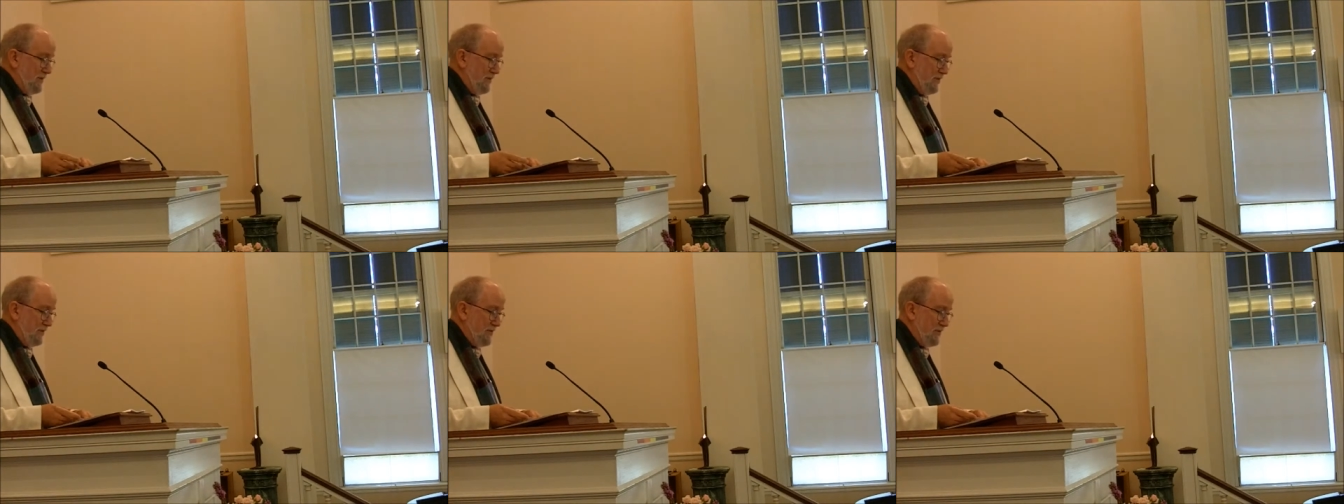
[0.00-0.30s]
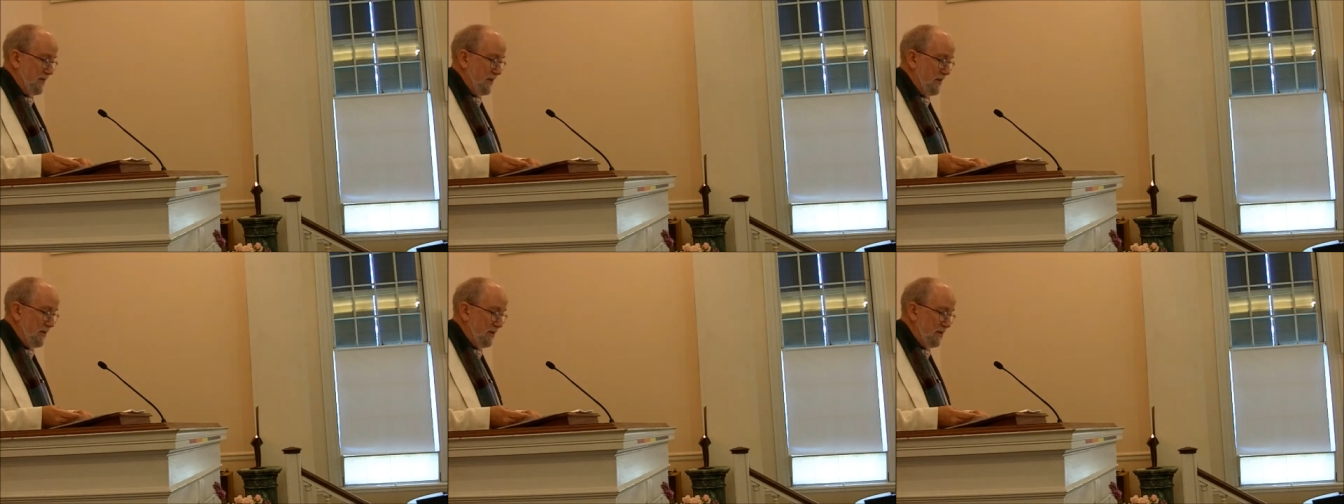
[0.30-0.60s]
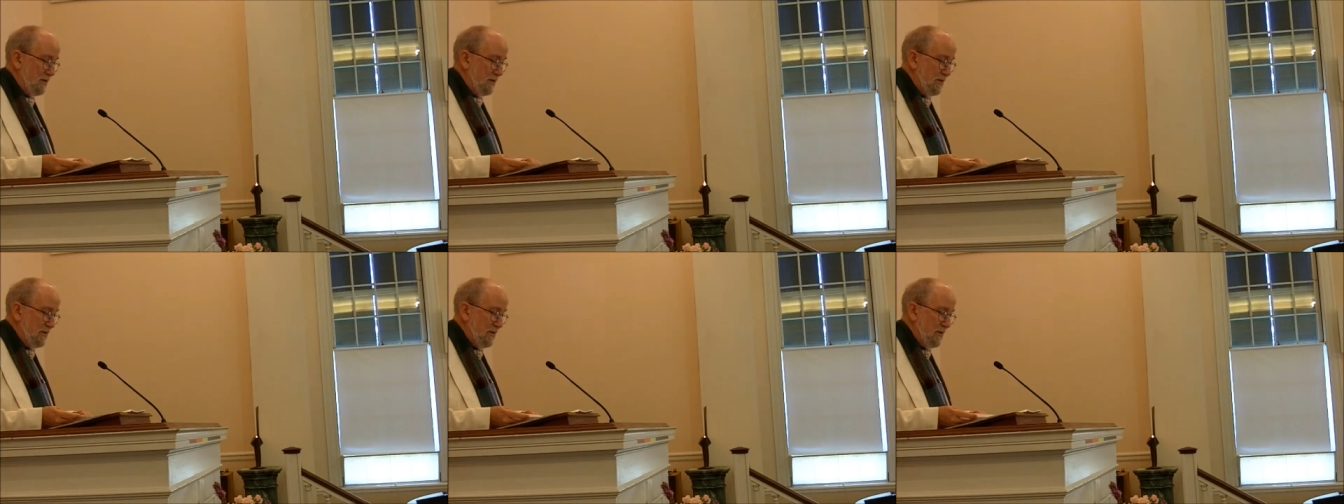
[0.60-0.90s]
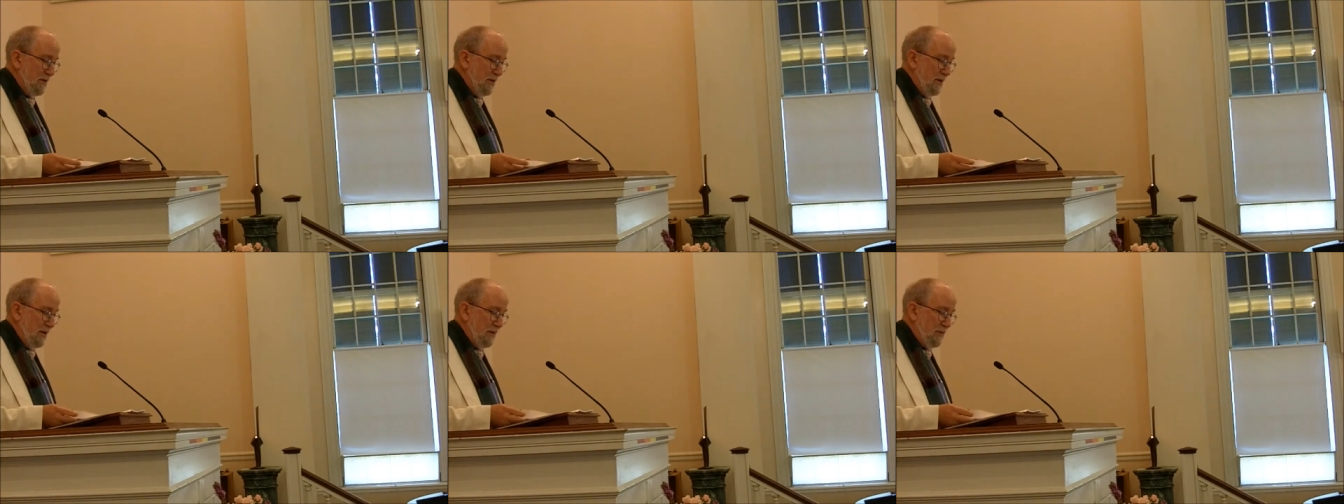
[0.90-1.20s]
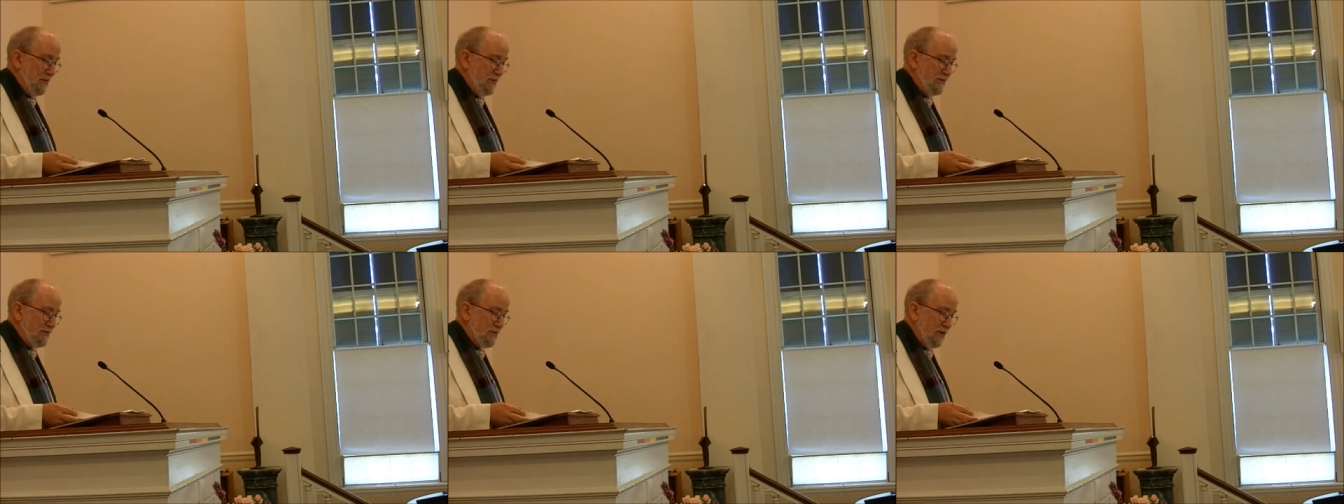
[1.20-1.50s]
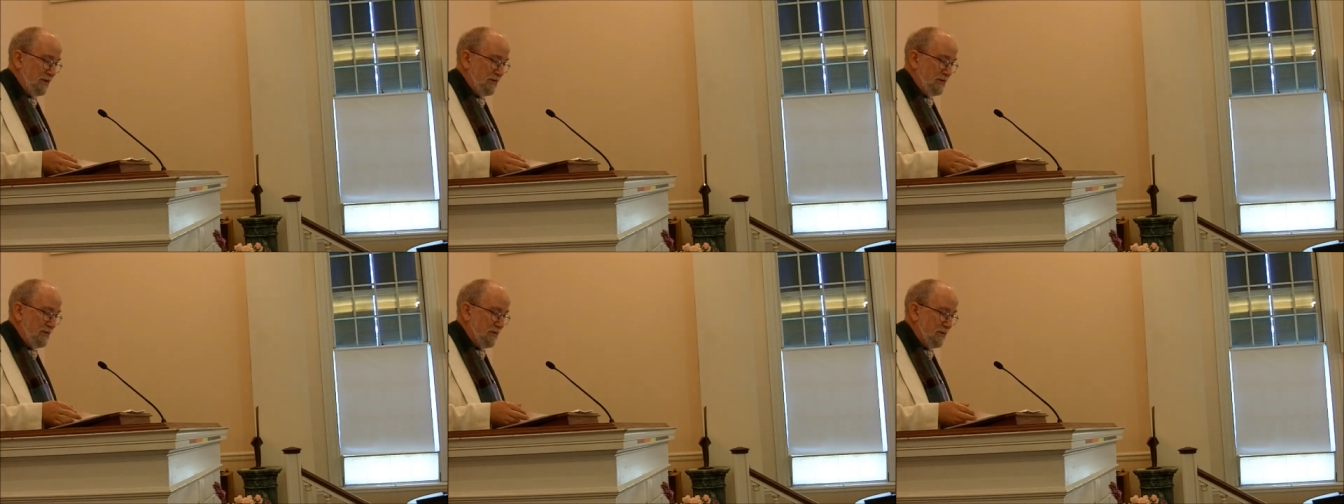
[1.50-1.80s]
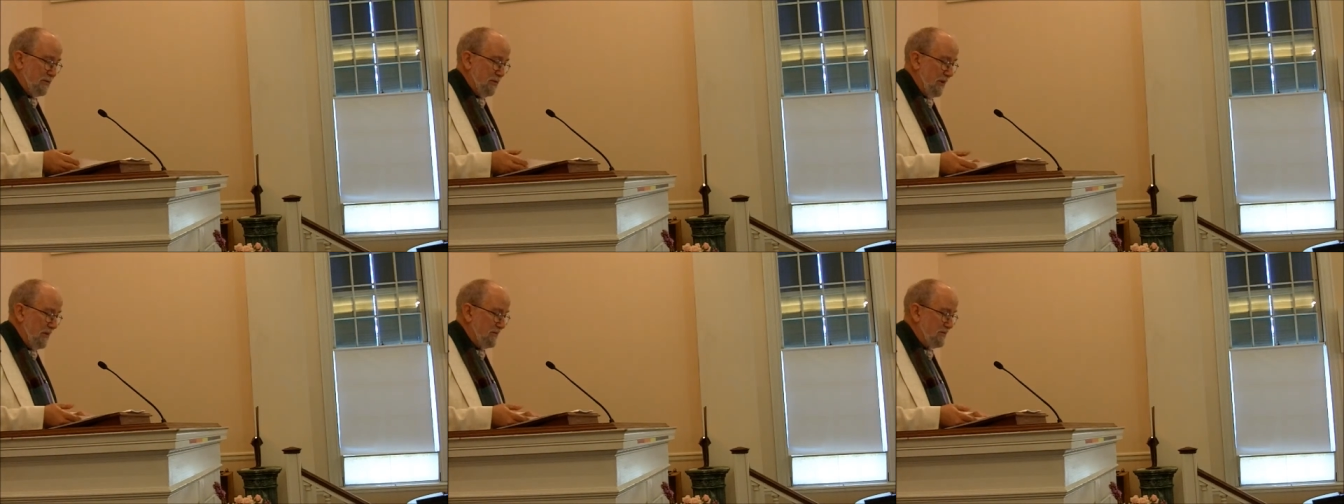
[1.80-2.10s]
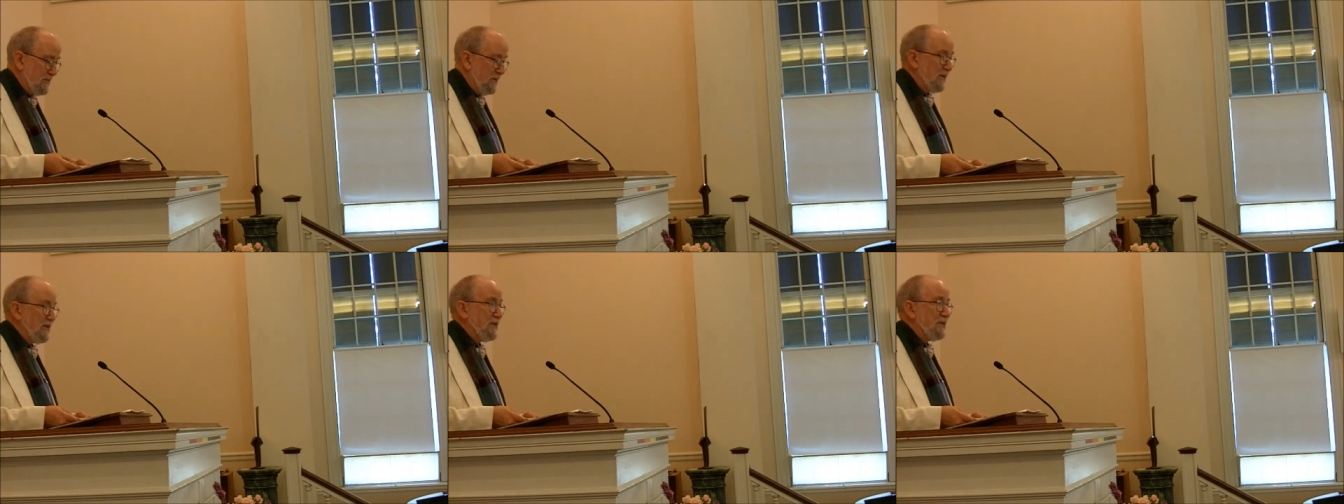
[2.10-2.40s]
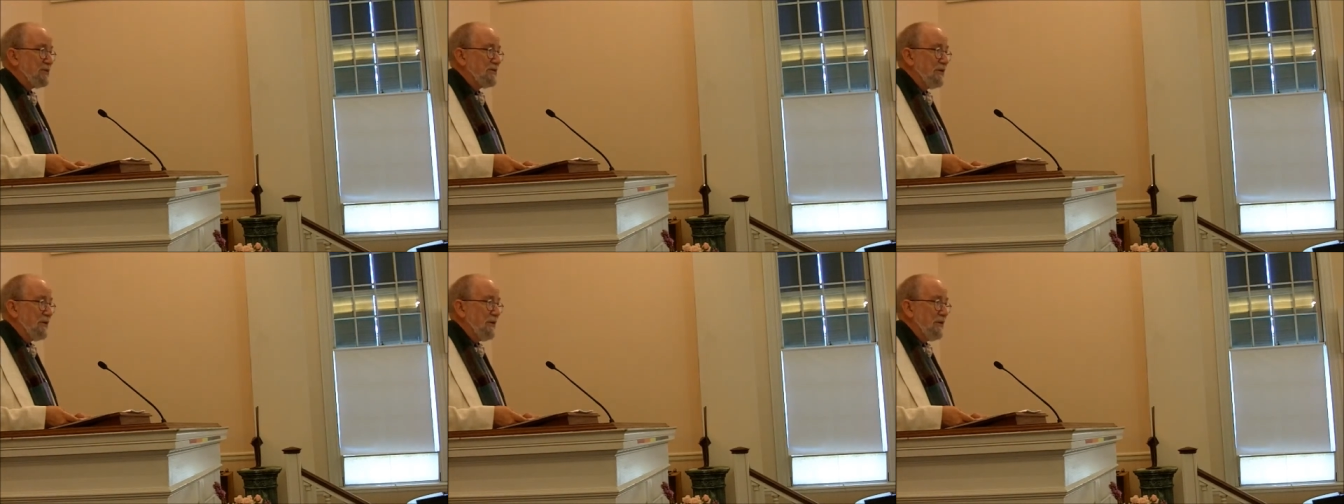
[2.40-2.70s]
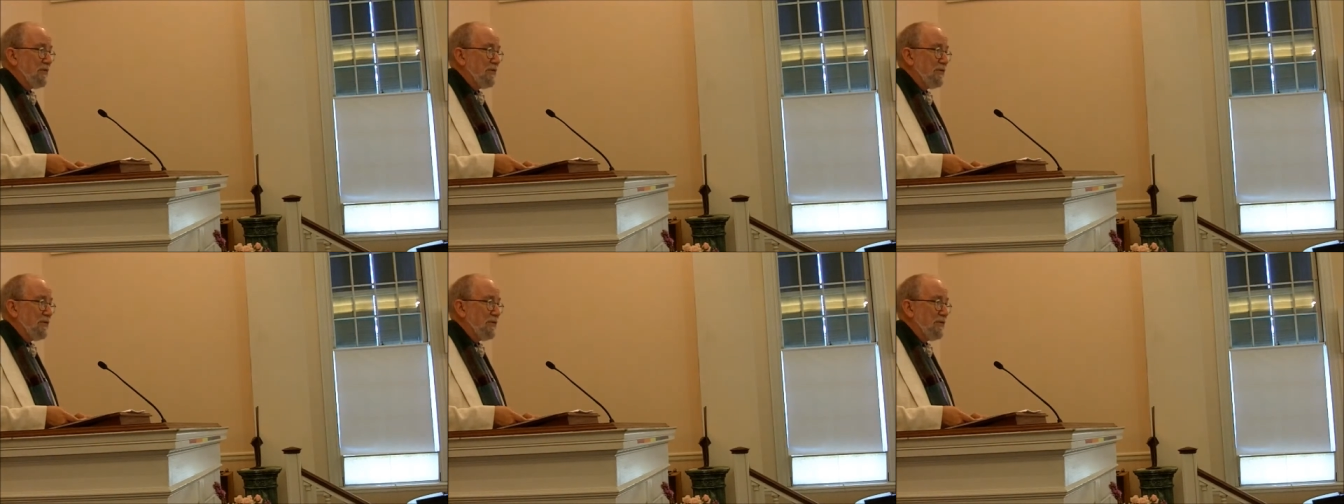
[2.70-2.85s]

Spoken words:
cents an acre and resold it to white settlers